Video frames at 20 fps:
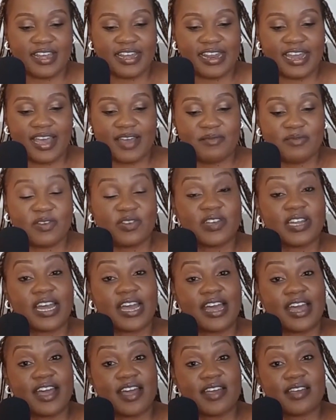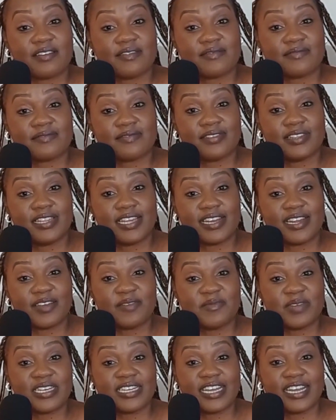that I'm gonna have, that
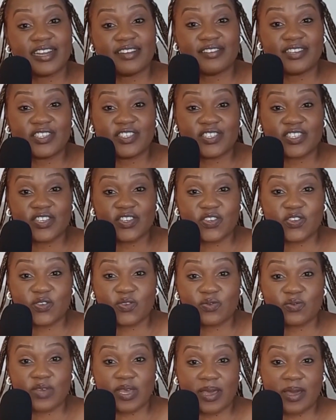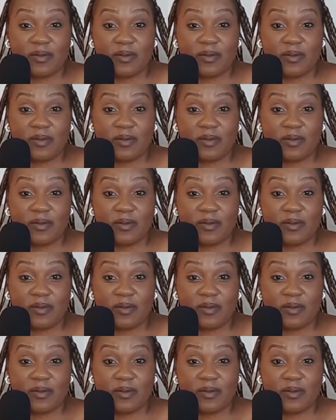I'm encouraging you,